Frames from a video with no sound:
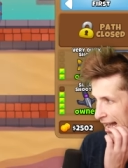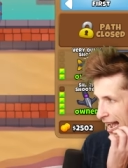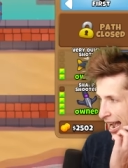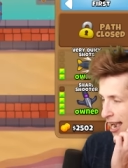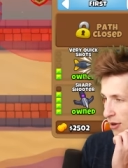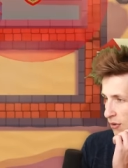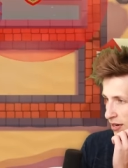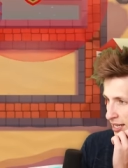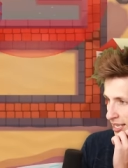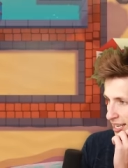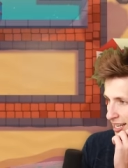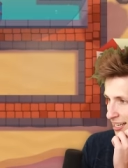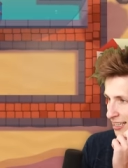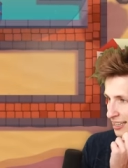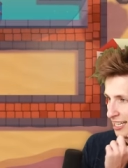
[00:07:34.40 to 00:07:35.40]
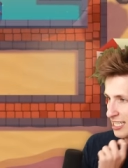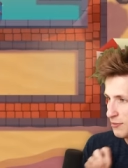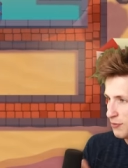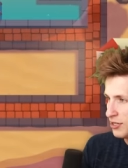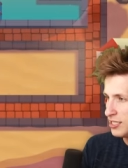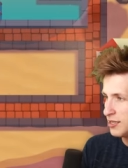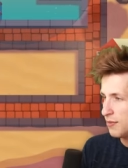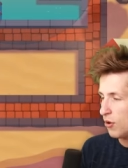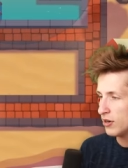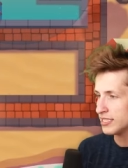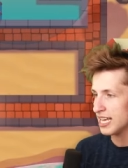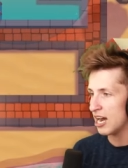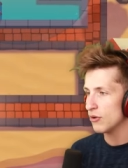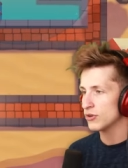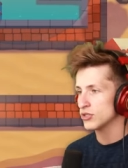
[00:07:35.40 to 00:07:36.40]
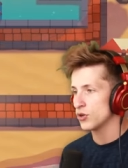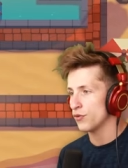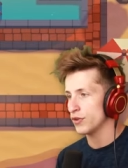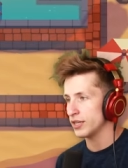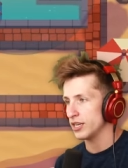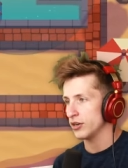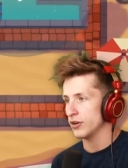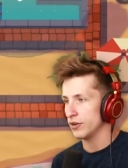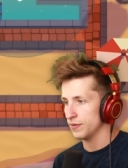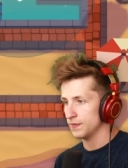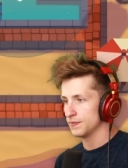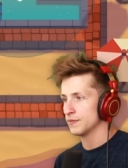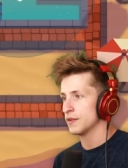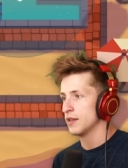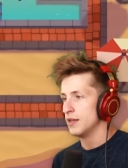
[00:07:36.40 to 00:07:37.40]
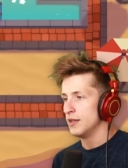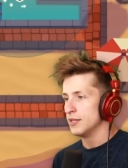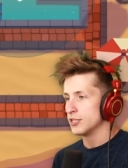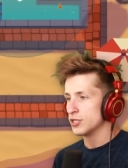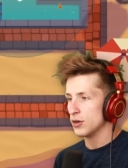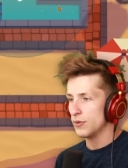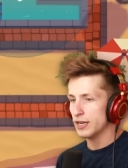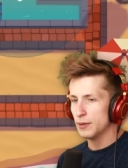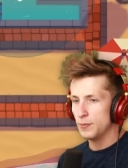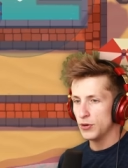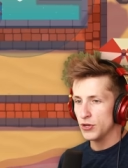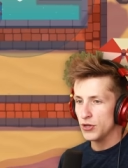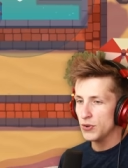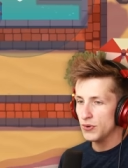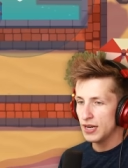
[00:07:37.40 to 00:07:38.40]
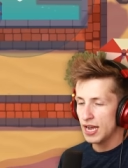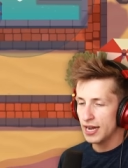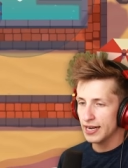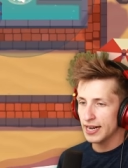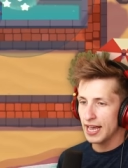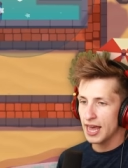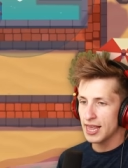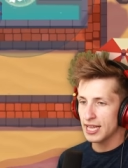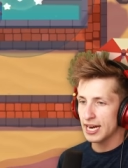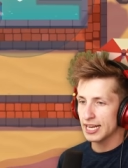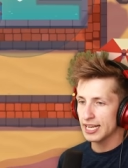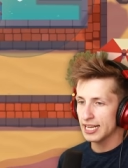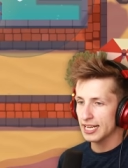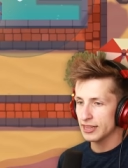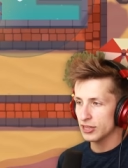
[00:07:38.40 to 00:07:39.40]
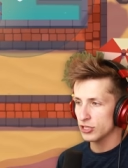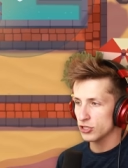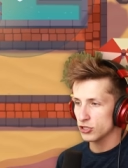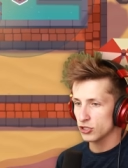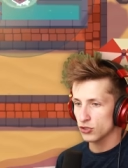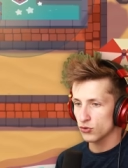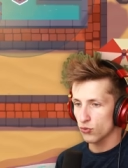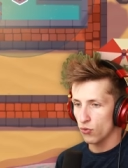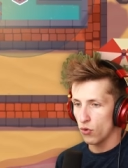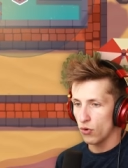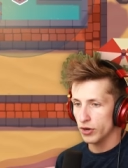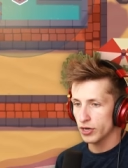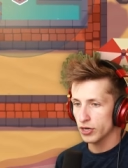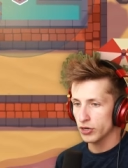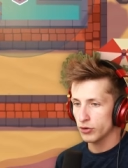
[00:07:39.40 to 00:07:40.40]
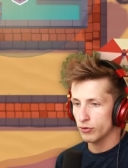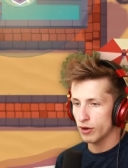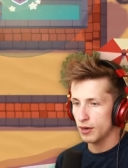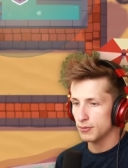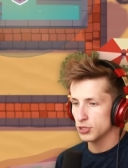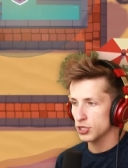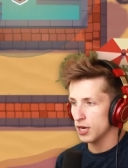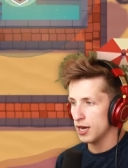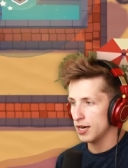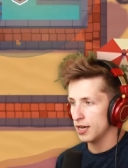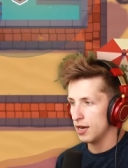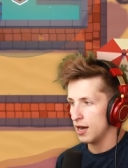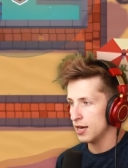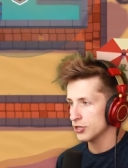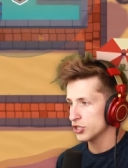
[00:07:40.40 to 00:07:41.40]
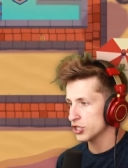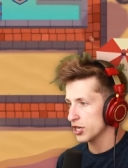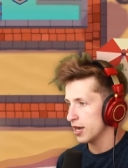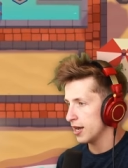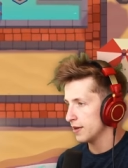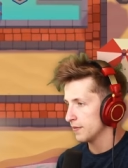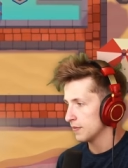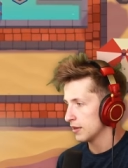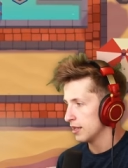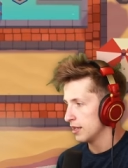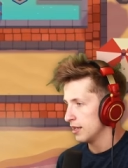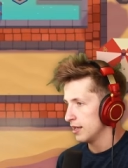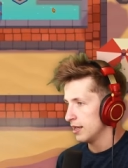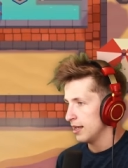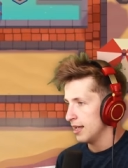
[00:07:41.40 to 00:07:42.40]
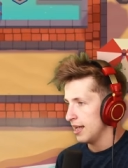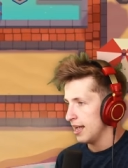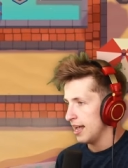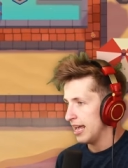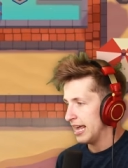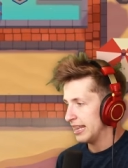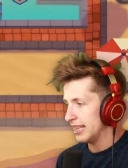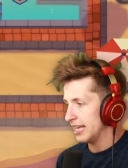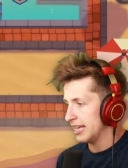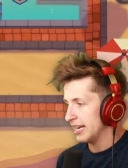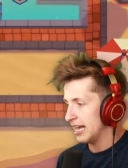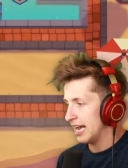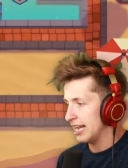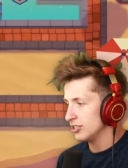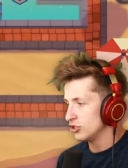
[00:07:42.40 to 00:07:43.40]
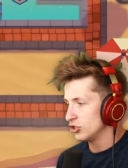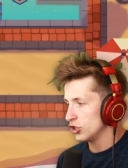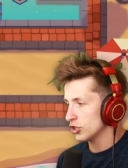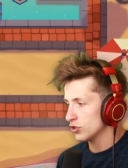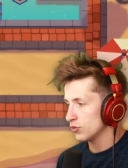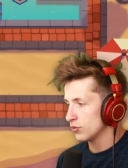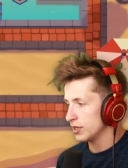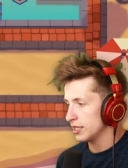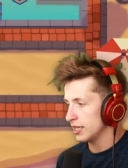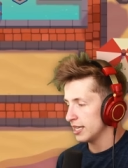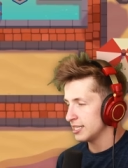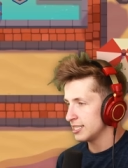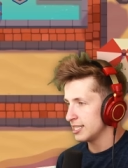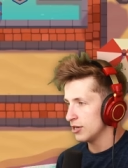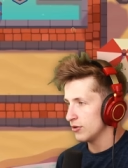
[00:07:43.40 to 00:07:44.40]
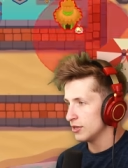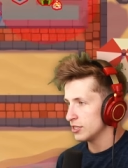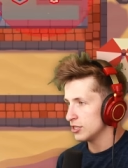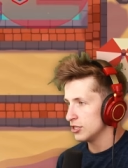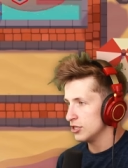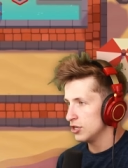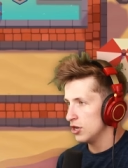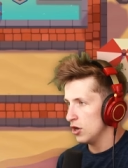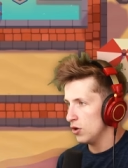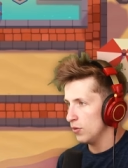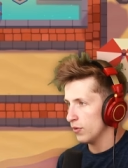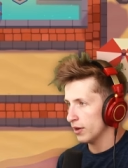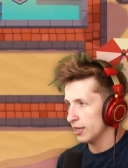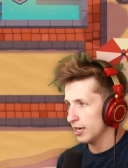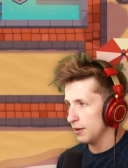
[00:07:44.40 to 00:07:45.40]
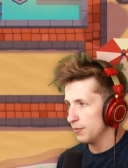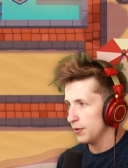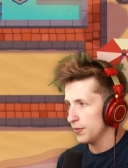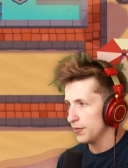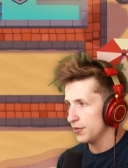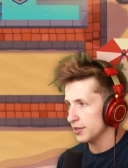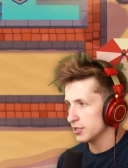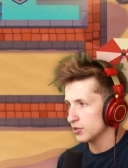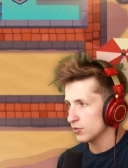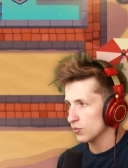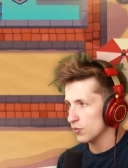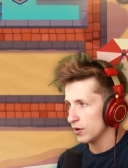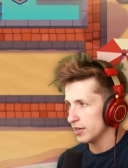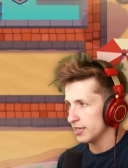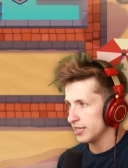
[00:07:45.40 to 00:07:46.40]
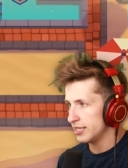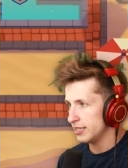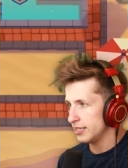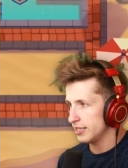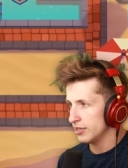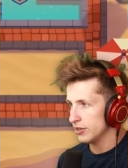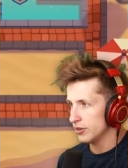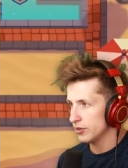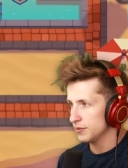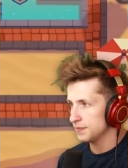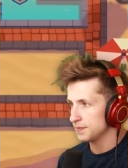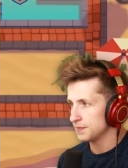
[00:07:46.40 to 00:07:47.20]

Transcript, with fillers: I want to get, let's put some more towers over here. So we can put you down and then I can get the destroyer, grape shot, hot shot. And then I just realized there is no, can I put this right here?